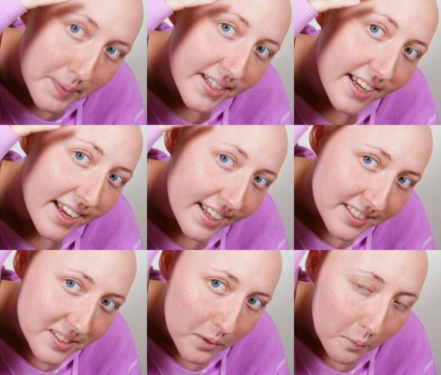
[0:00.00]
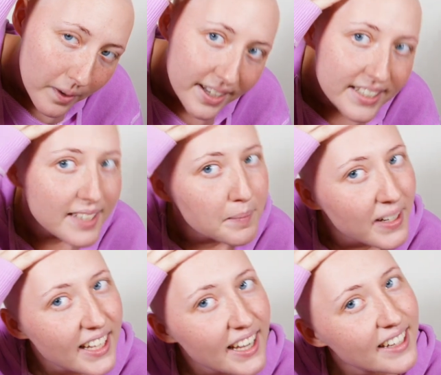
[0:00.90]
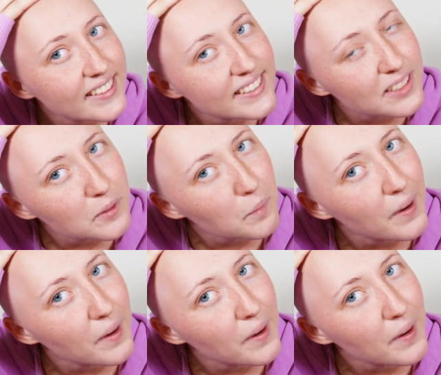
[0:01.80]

My head is all white and my hair is all